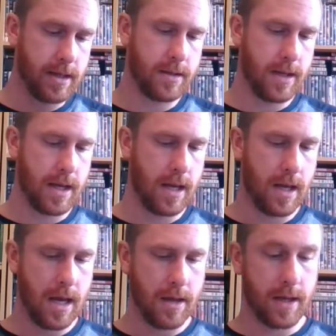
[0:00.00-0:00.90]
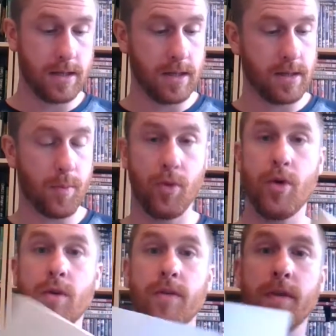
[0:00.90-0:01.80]
is the
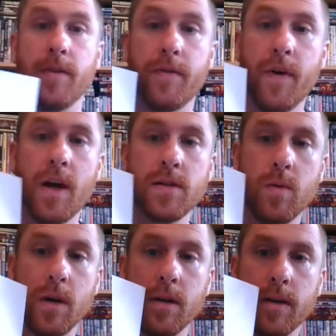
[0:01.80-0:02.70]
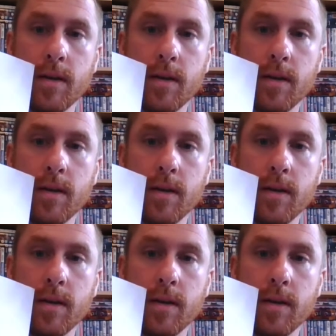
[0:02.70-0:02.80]
proof of the first one.